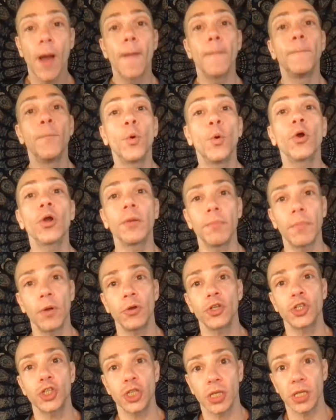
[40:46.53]
more
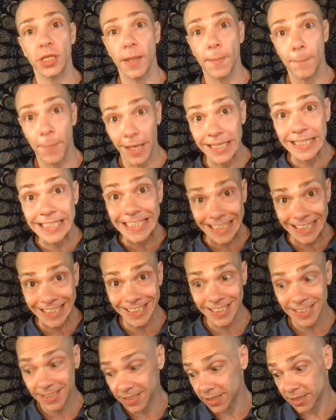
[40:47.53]
emotional
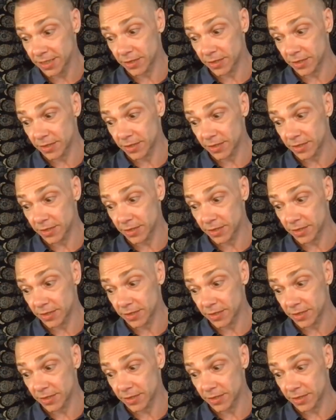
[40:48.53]
abundance.